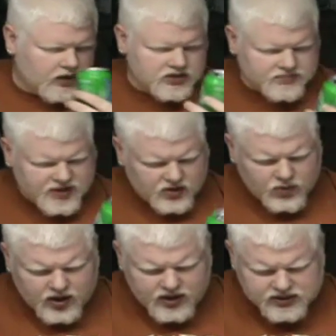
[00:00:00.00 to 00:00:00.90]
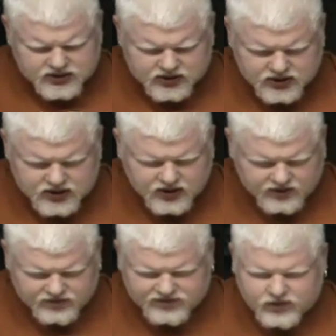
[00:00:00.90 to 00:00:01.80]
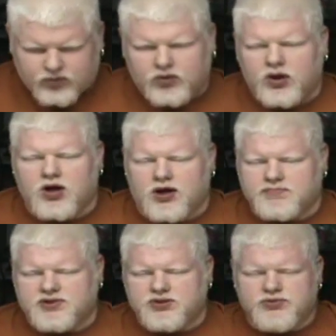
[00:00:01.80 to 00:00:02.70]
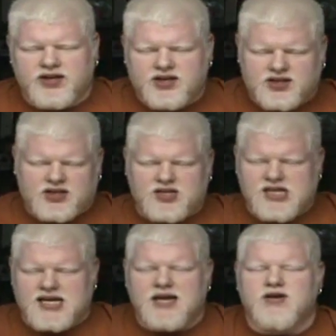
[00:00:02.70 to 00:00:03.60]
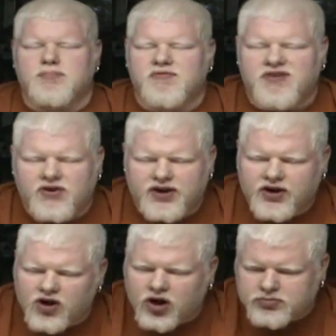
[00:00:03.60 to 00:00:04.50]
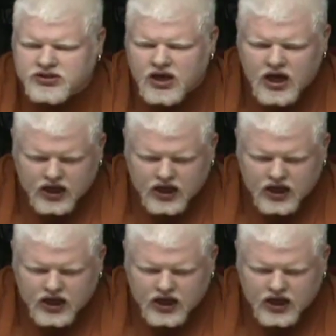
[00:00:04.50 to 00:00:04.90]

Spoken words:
Smell-wise, you get floral hops. You get your Bavarian hops.